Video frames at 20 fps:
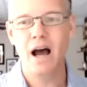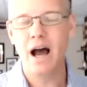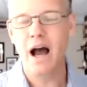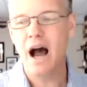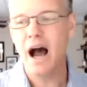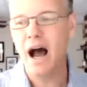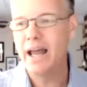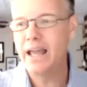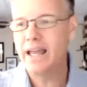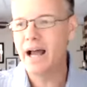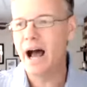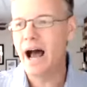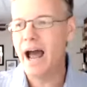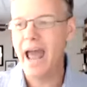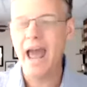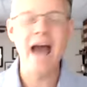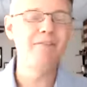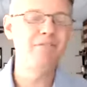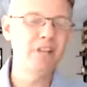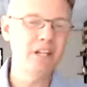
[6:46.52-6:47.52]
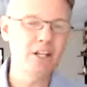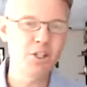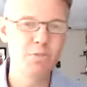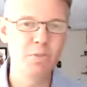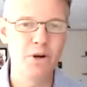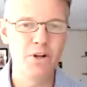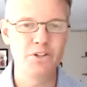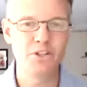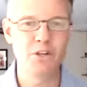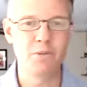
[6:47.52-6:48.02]
I haven't
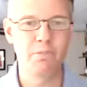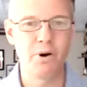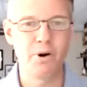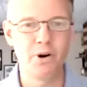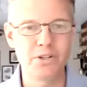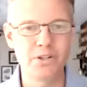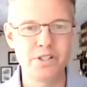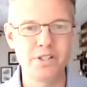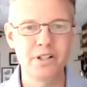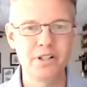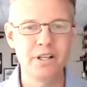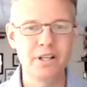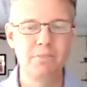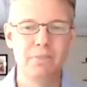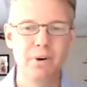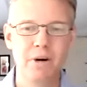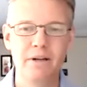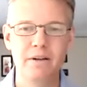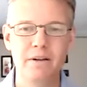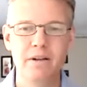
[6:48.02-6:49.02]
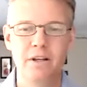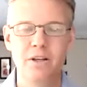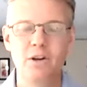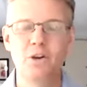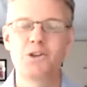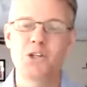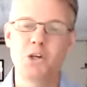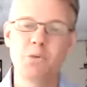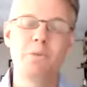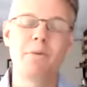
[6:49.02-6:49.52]
experienced it personally, but you know,
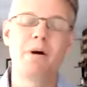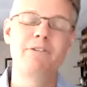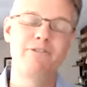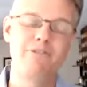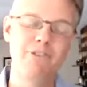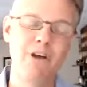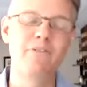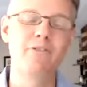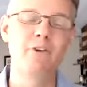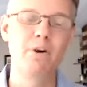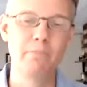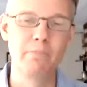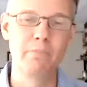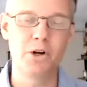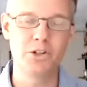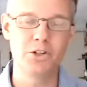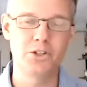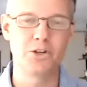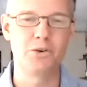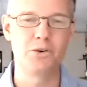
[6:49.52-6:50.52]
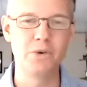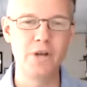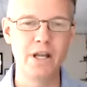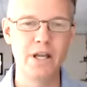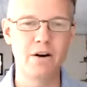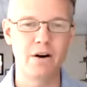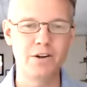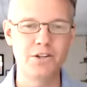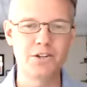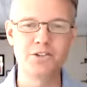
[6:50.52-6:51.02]
some of my favorite books to
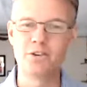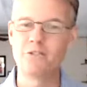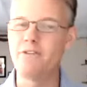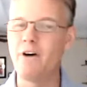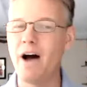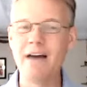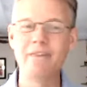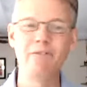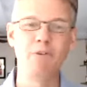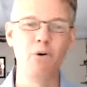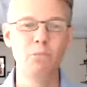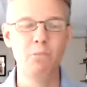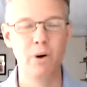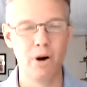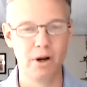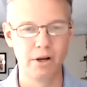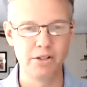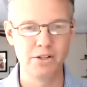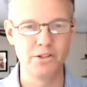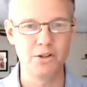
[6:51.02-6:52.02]
read are survival books.